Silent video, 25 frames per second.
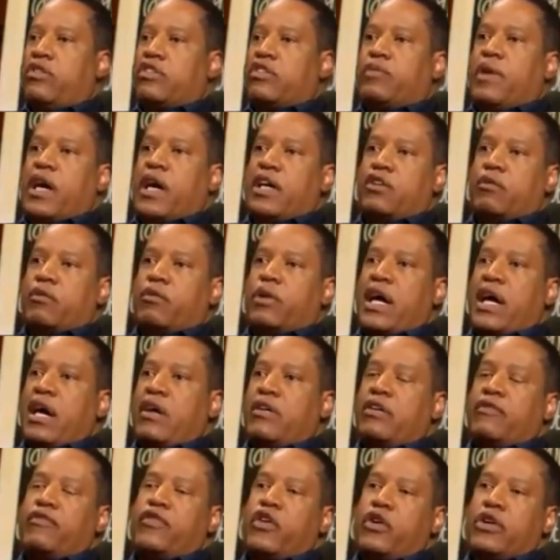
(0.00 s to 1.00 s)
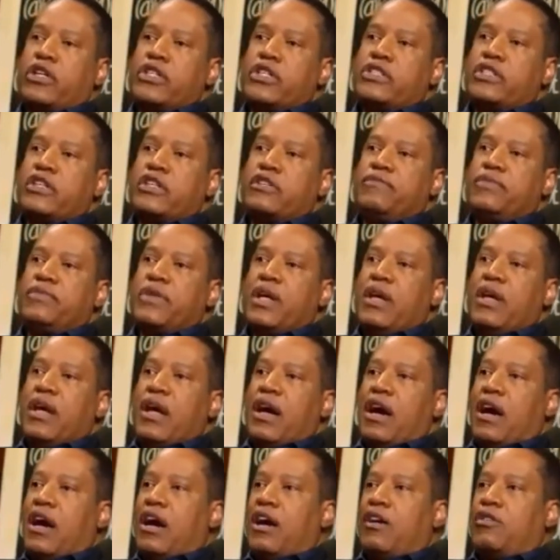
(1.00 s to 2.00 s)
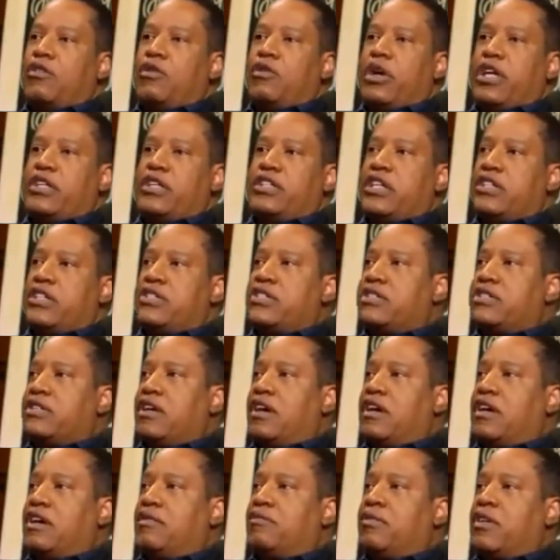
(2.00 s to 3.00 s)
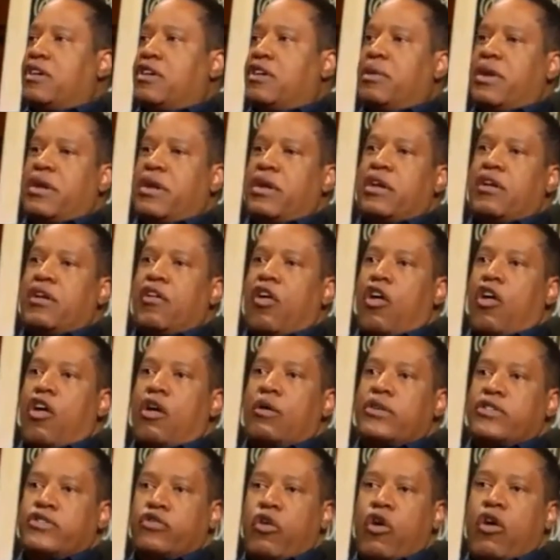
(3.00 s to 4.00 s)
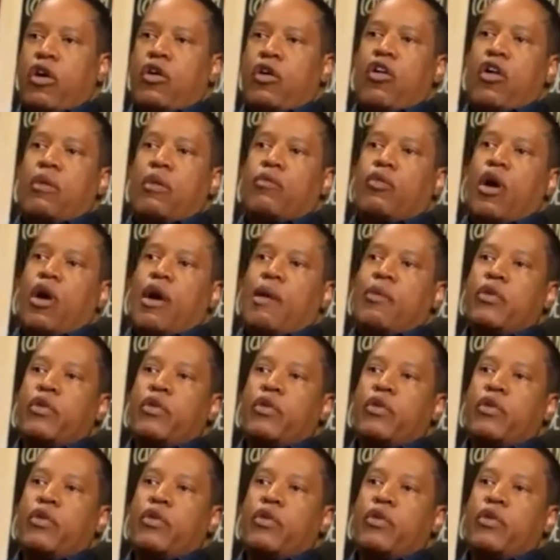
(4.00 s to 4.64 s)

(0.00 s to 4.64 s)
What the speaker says: whether it's Michael Brown in Ferguson, who had just committed a strong-arm